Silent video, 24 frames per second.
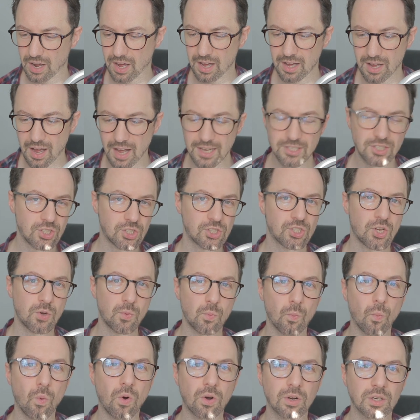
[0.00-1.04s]
I just
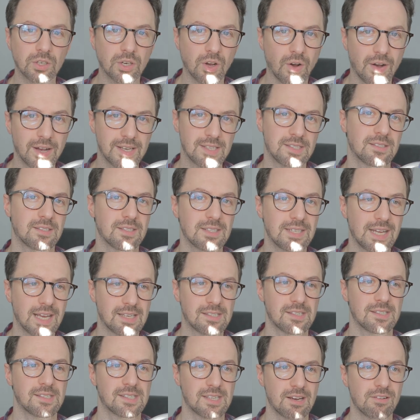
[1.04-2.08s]
don't want guys to
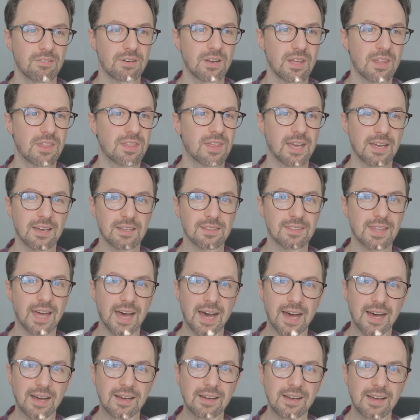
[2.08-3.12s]
necessarily think
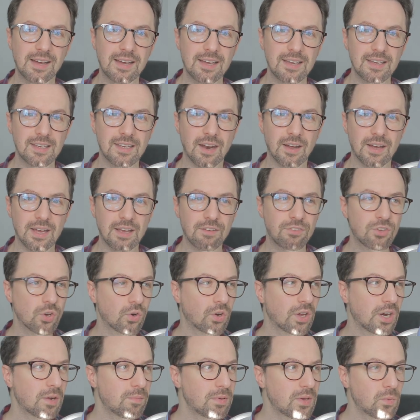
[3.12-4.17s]
that, you know, if you're
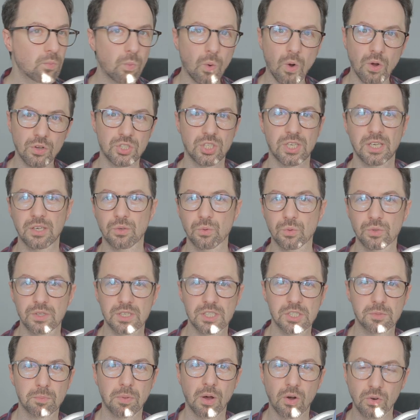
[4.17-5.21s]
going to be watching all
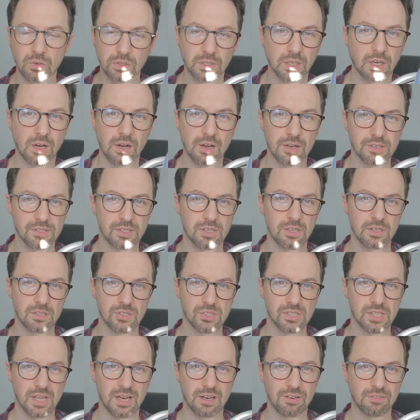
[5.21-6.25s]
these podcasts and
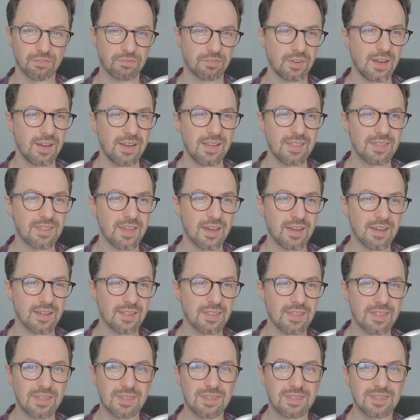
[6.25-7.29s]
stuff,
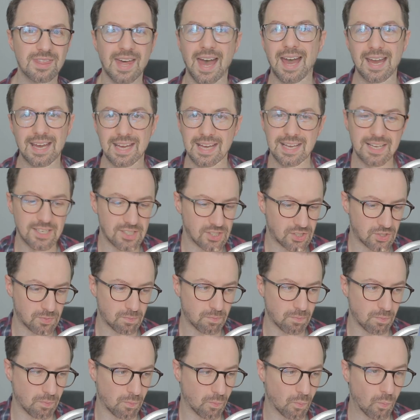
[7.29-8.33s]
that is
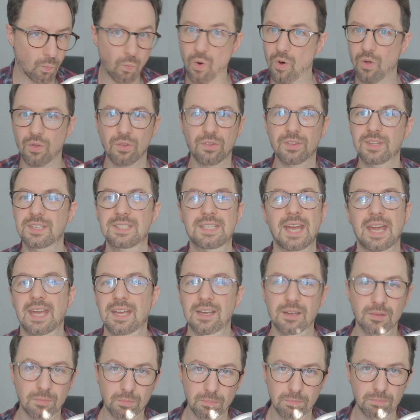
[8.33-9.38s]
what the
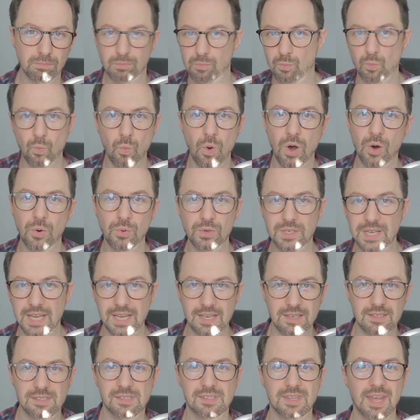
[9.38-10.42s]
dating world
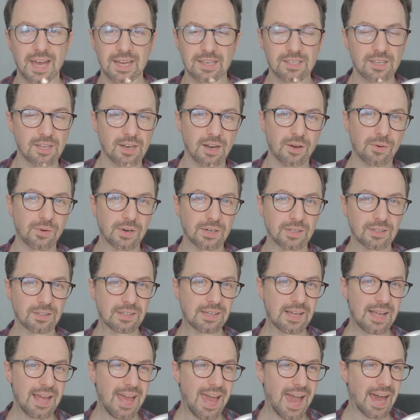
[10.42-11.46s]
is, that, you know,
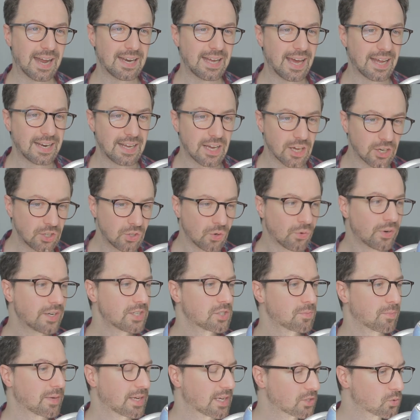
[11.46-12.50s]
and it
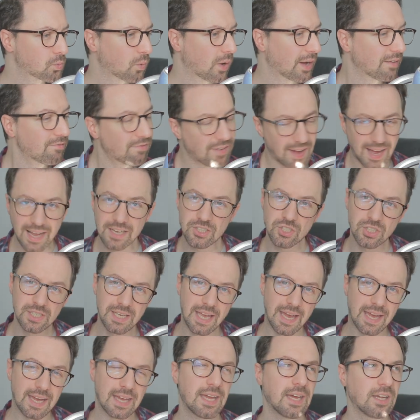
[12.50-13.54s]
annoys me as well. In fact, actually,
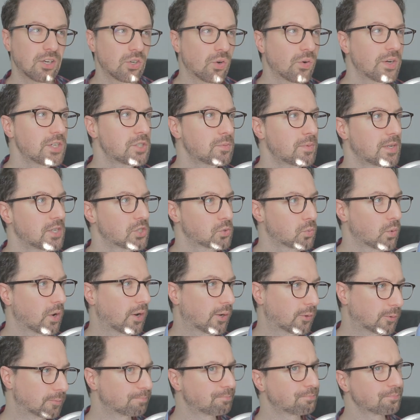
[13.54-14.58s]
yeah, it annoys me as
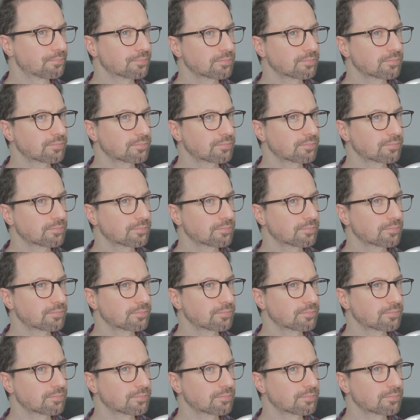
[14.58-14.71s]
well,